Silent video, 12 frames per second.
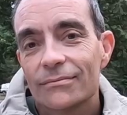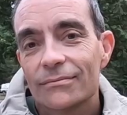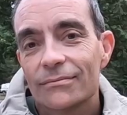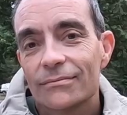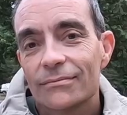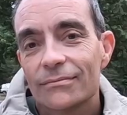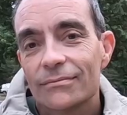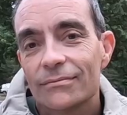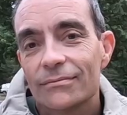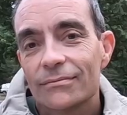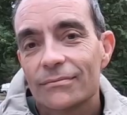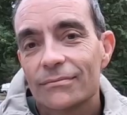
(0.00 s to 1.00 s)

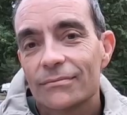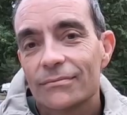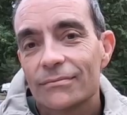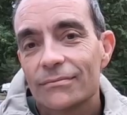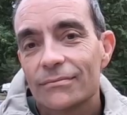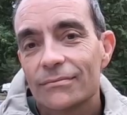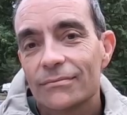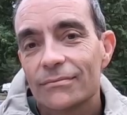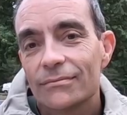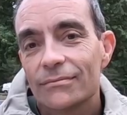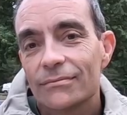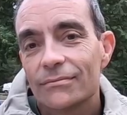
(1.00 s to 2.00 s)

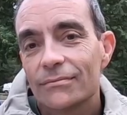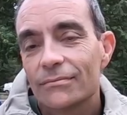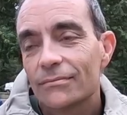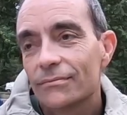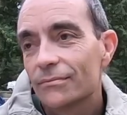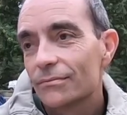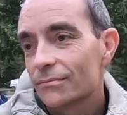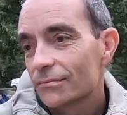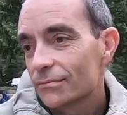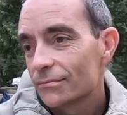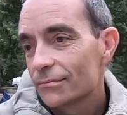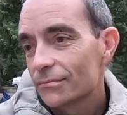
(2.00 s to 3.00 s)

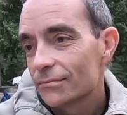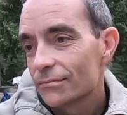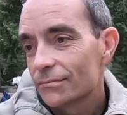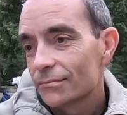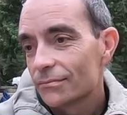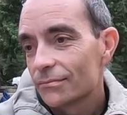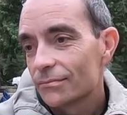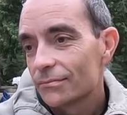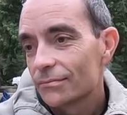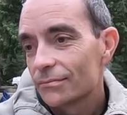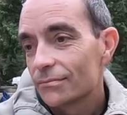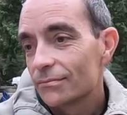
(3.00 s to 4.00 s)

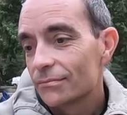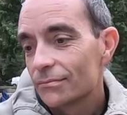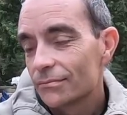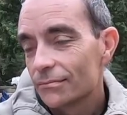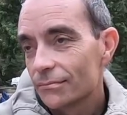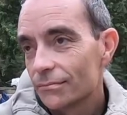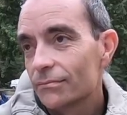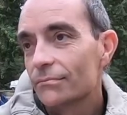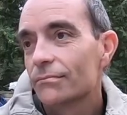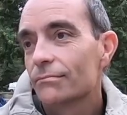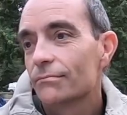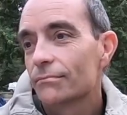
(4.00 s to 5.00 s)

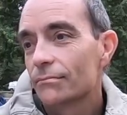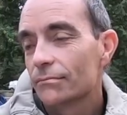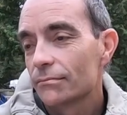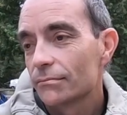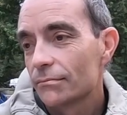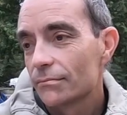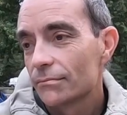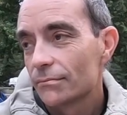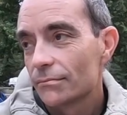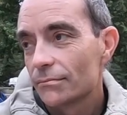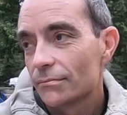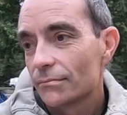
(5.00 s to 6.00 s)

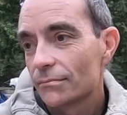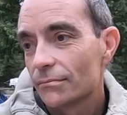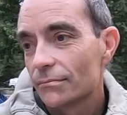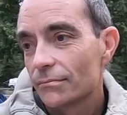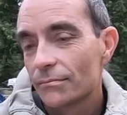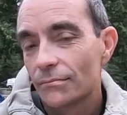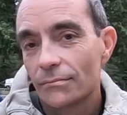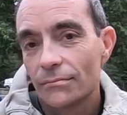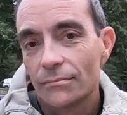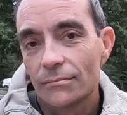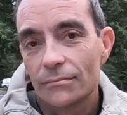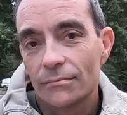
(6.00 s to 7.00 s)

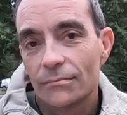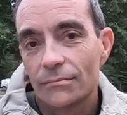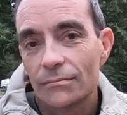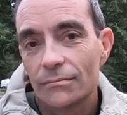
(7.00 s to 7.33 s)
This person isn't speaking.